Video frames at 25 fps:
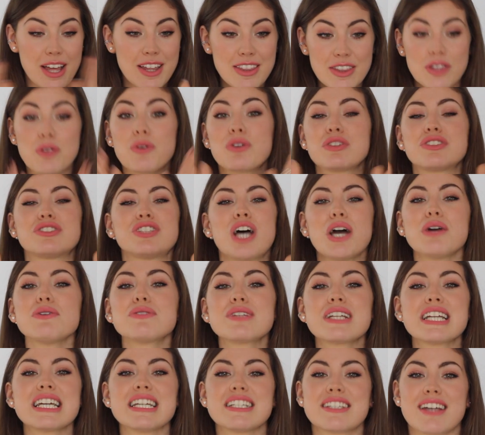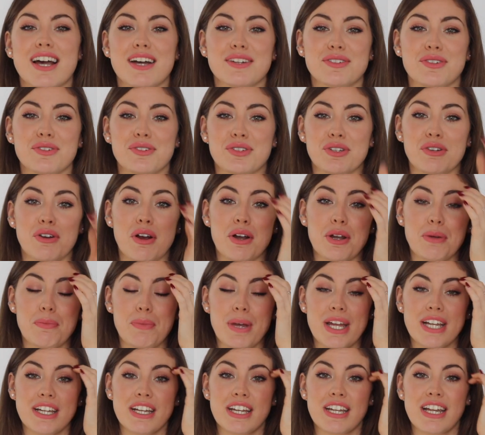you're totally entitled to your own
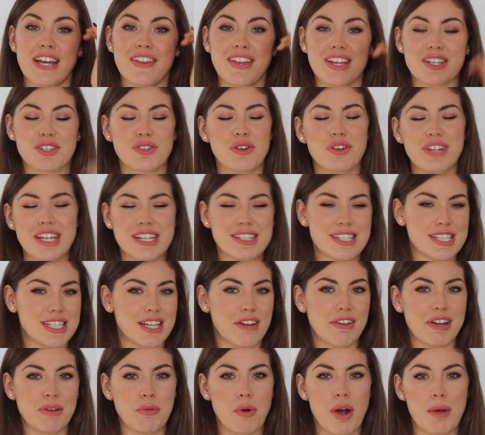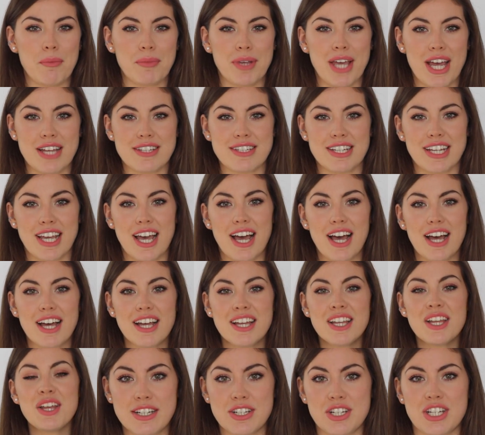opinion, and that's not necessarily what I'm getting at.
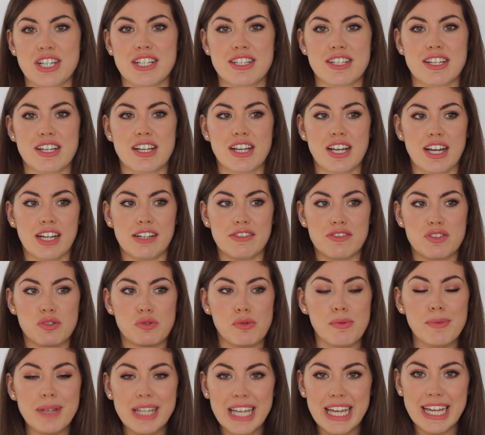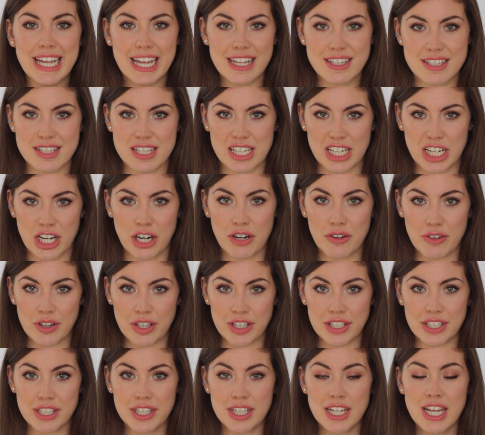She's kind of swimming against the
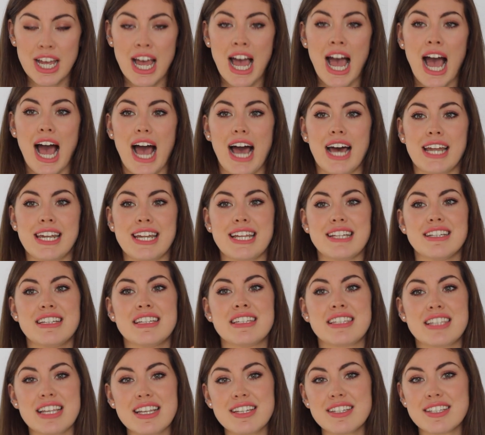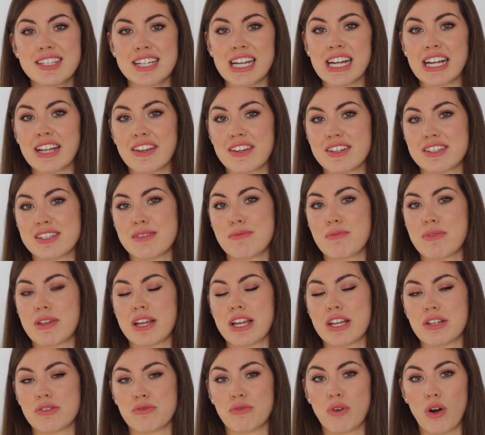current and insisting that something
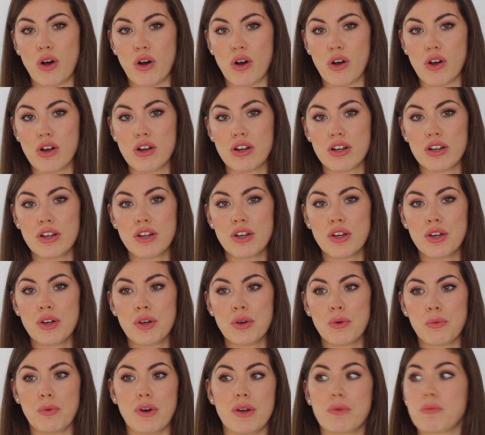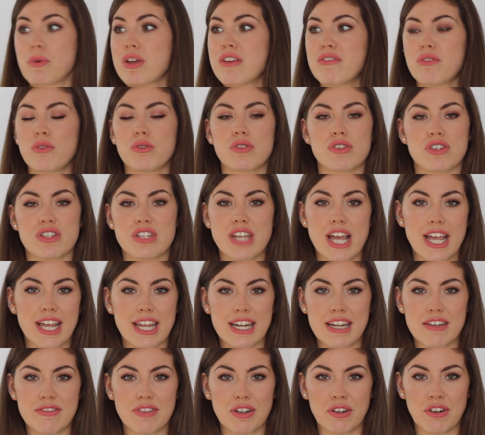is wrong when we've all just taken
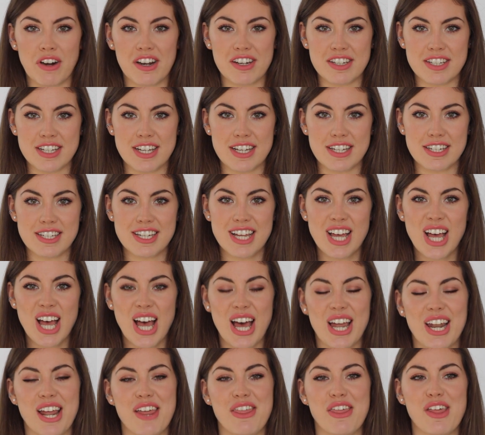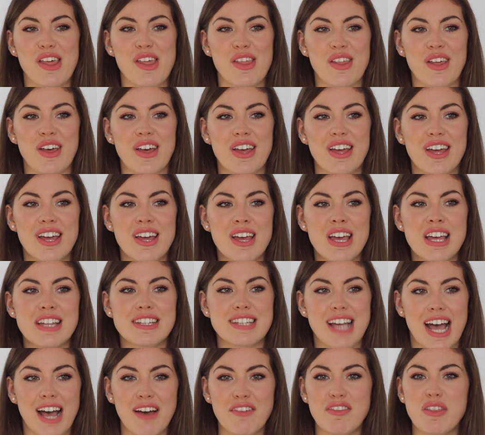it for granted. And I think that
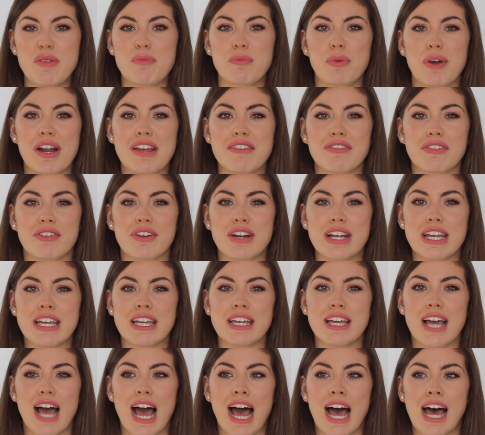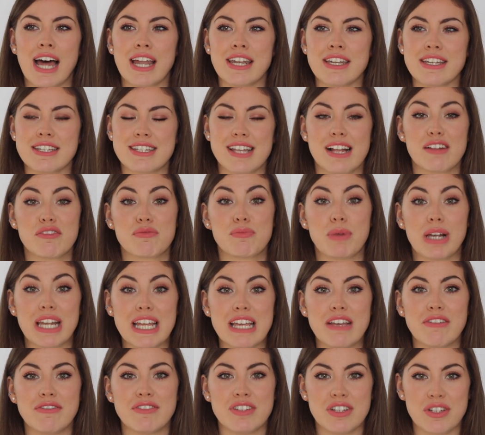to have the bravery and
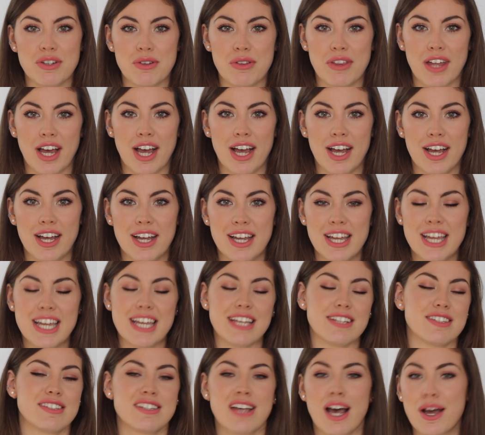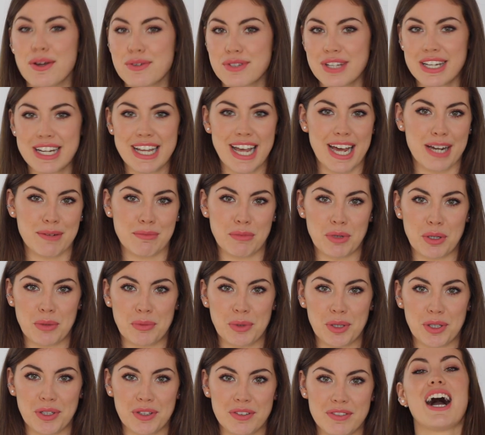self-belief to do that is totally
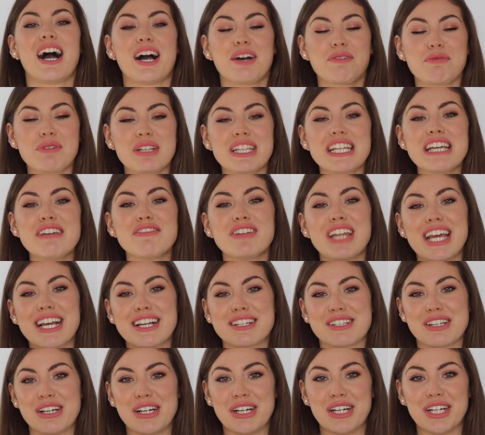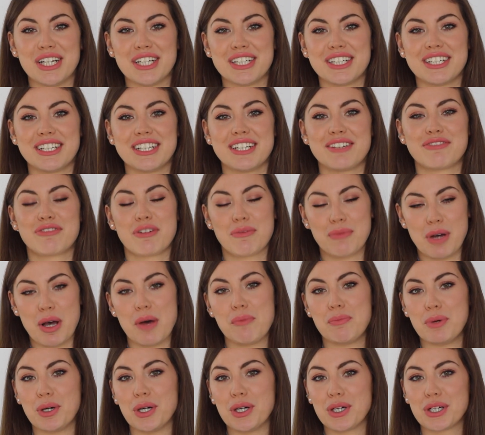admirable. I will leave an excerpt from her
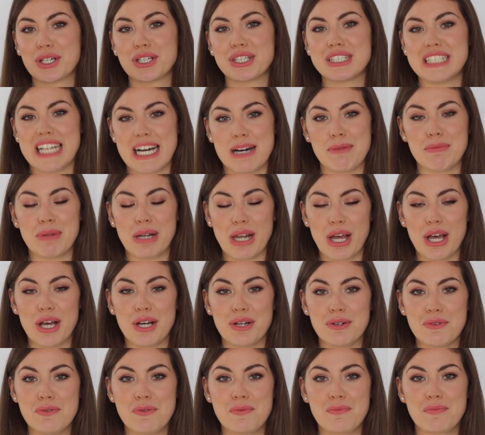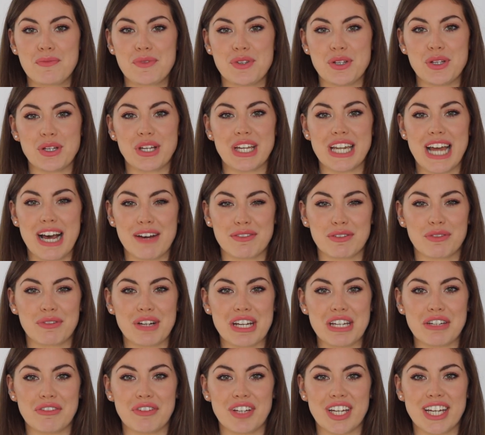book down below so you can have a
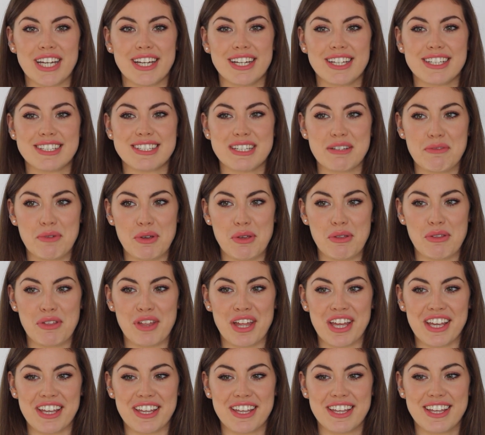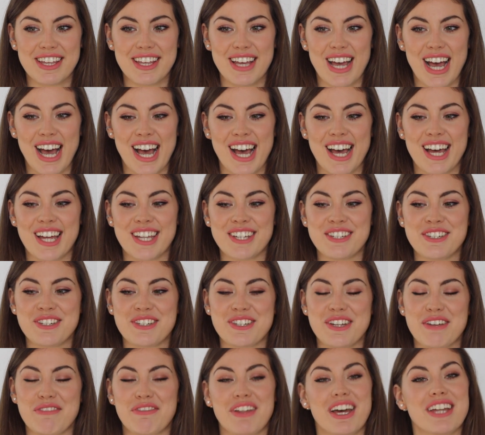read of it, see what you think, and
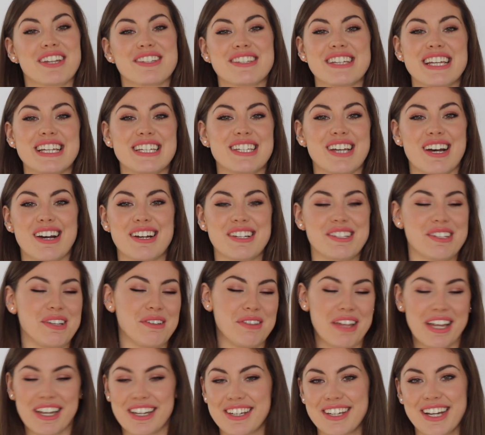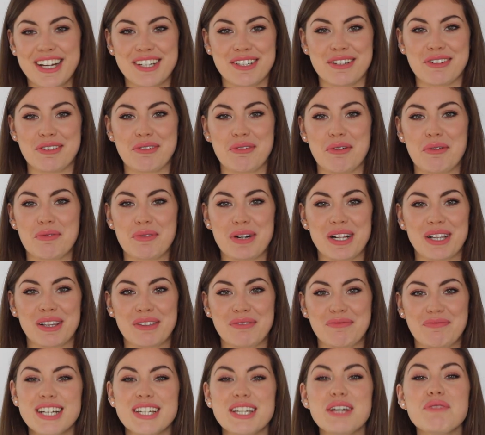if that doesn't entice you then I don't know what will.
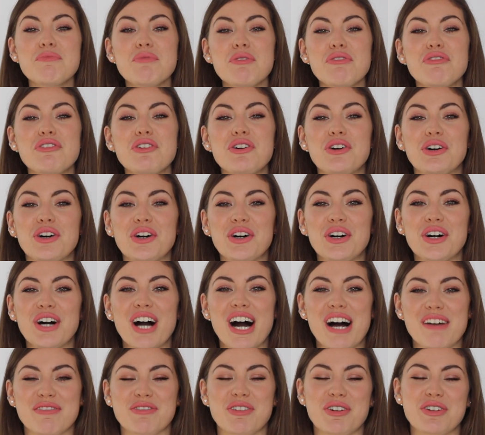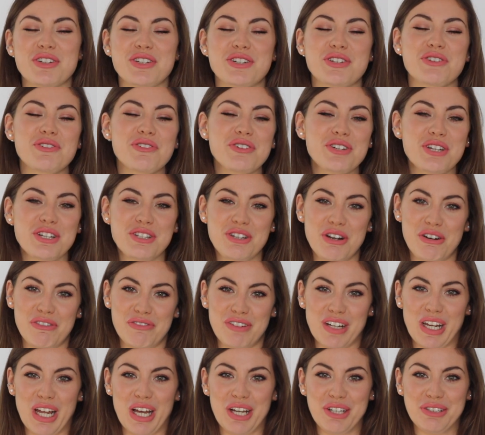Number 4, I've got Georgia
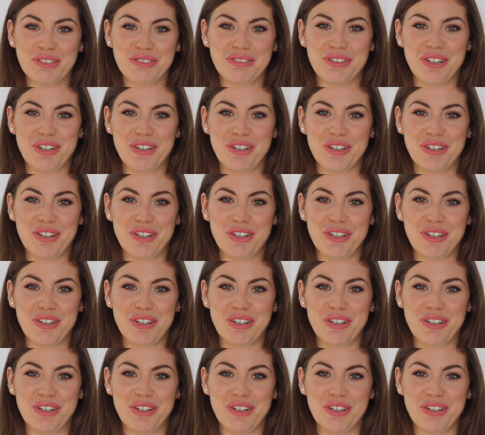Toffolo